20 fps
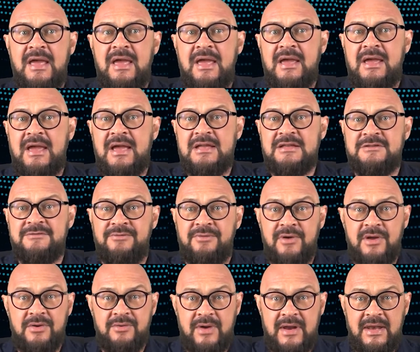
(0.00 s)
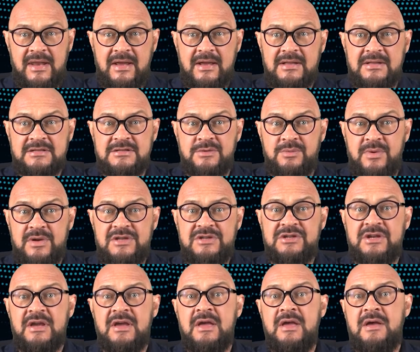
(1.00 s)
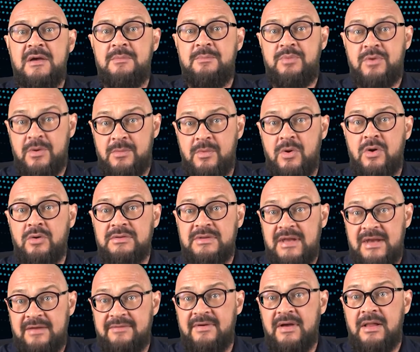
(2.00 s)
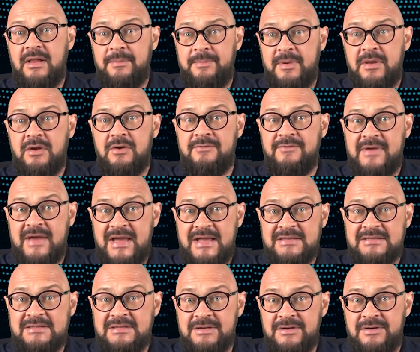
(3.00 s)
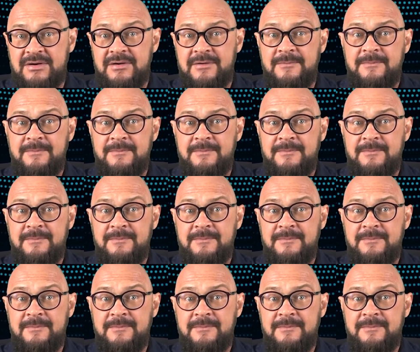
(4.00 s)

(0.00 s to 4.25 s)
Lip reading: against free radicals, which promote the development of cancer.